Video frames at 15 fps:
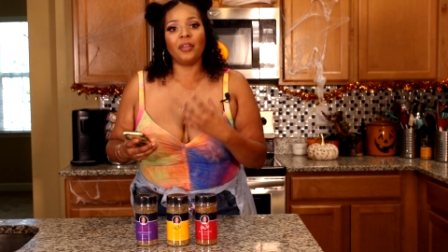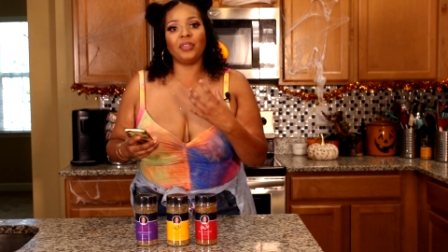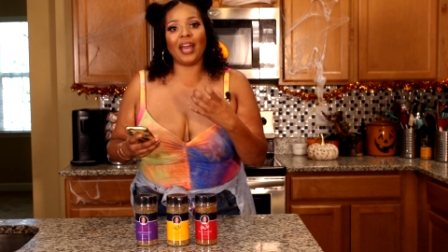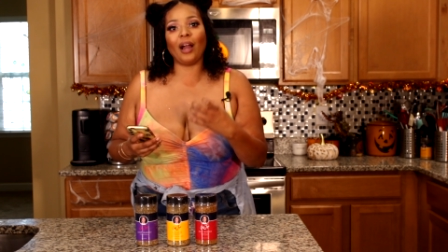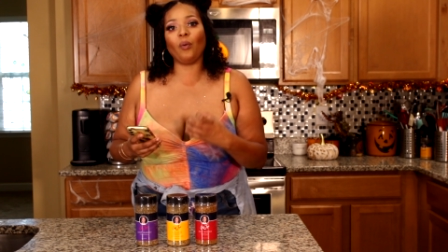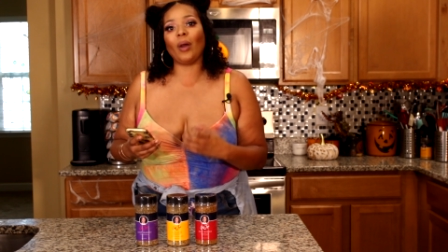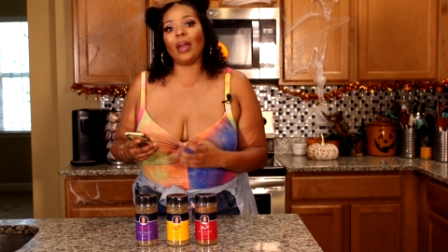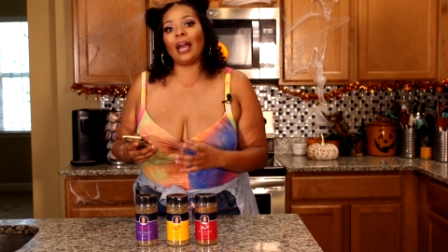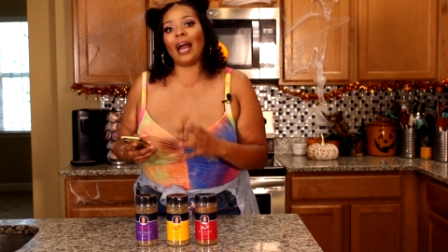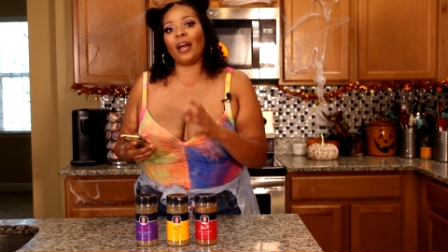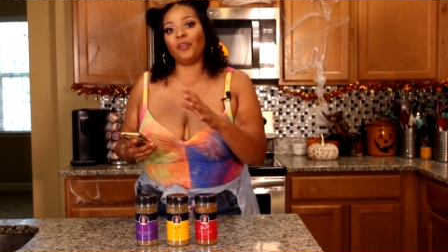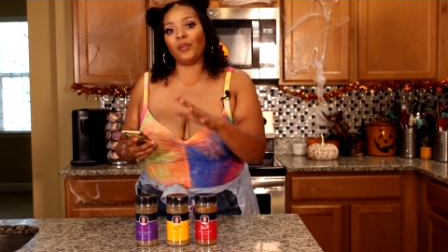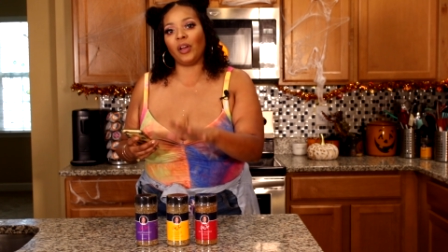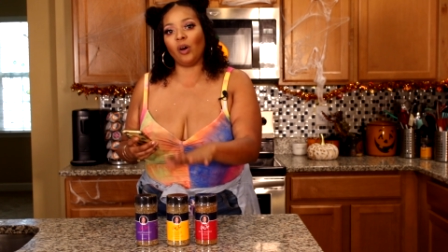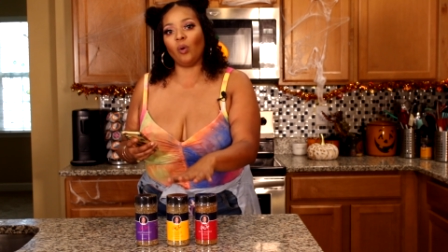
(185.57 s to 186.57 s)
That way
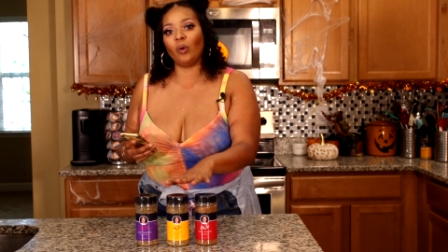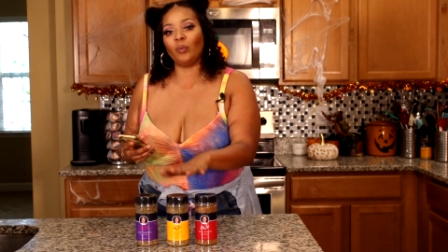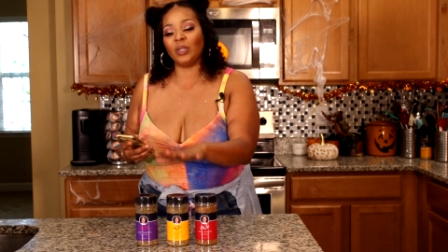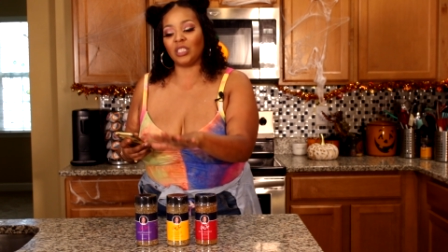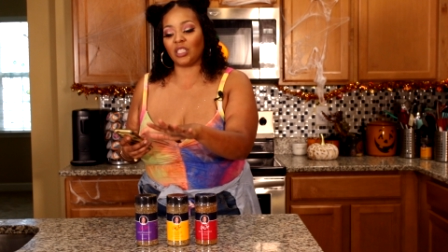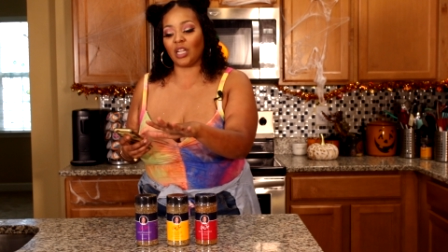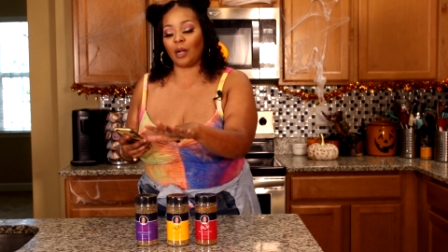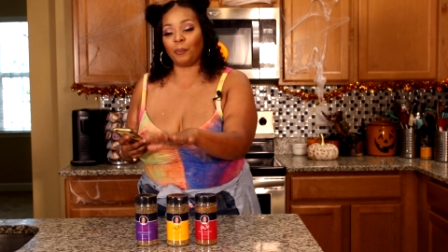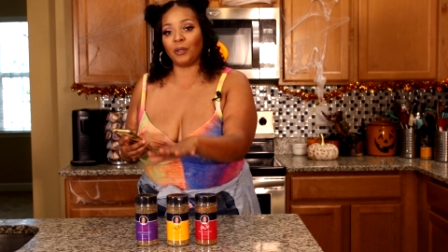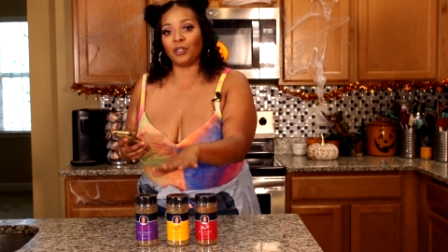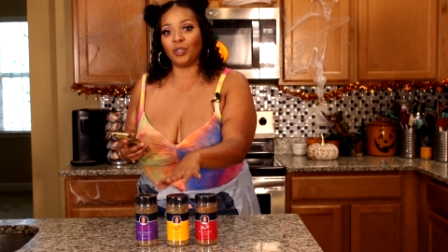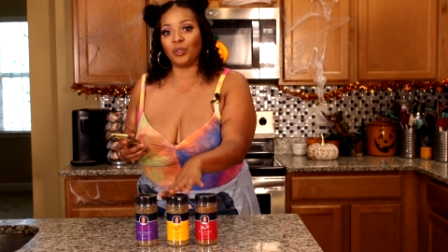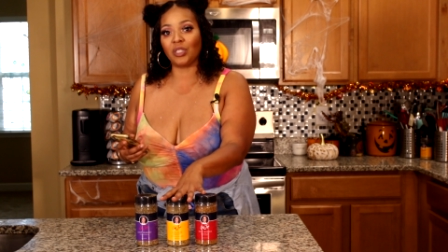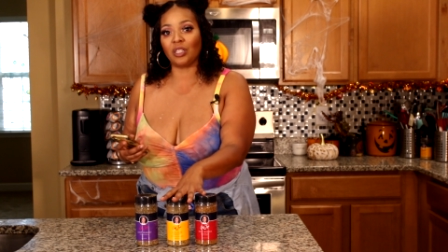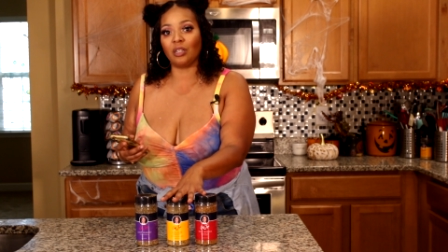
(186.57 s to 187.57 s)
I know when we start
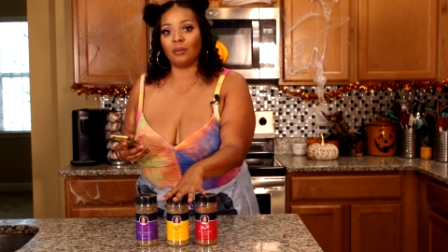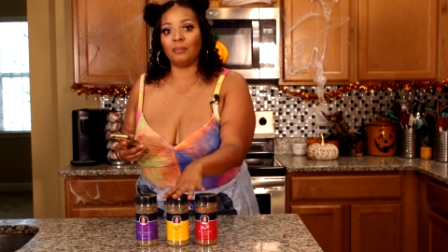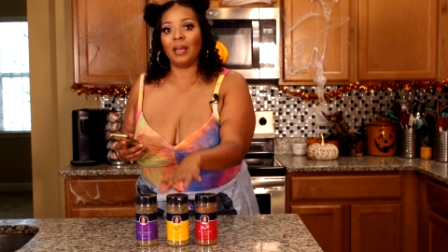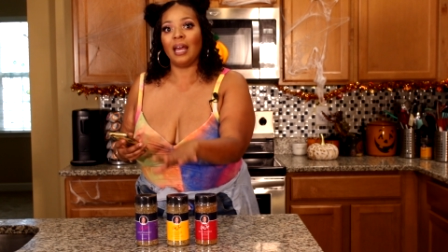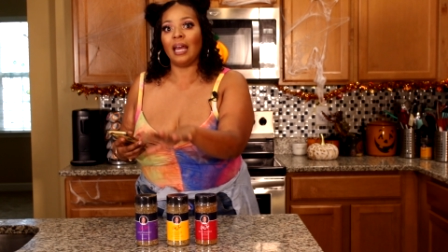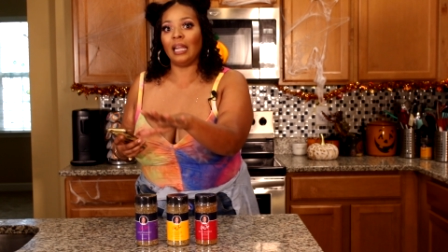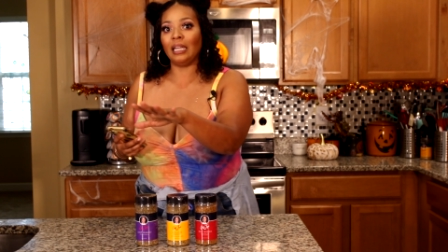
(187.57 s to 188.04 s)
producing them